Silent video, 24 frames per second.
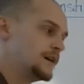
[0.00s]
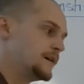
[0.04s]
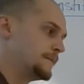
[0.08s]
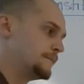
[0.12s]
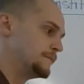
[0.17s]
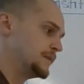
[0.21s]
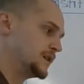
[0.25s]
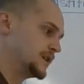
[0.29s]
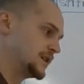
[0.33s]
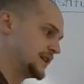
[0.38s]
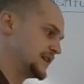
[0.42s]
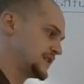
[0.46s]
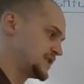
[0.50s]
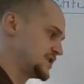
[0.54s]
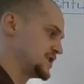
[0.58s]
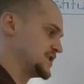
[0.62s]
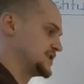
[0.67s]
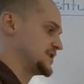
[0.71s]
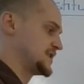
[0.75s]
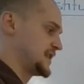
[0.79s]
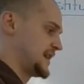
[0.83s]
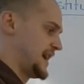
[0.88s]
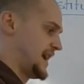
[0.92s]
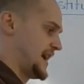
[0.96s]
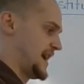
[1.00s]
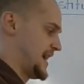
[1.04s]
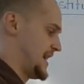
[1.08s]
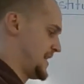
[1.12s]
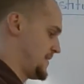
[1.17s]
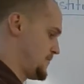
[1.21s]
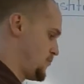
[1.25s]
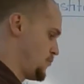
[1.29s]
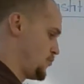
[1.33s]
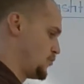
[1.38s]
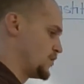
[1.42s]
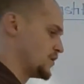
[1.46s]
militias.
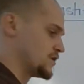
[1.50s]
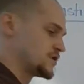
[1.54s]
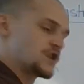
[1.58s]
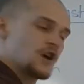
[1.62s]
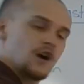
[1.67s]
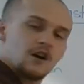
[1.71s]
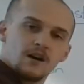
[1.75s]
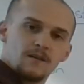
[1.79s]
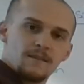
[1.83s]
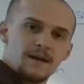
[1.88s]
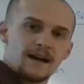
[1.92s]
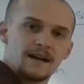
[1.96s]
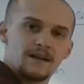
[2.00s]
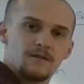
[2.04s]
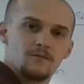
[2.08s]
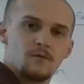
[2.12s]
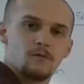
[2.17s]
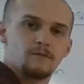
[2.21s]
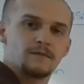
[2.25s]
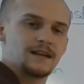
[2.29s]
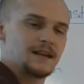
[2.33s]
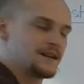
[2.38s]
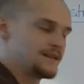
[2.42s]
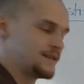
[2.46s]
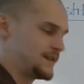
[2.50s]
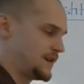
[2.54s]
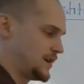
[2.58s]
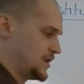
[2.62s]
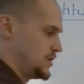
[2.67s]
And we'll talk about it when we get there.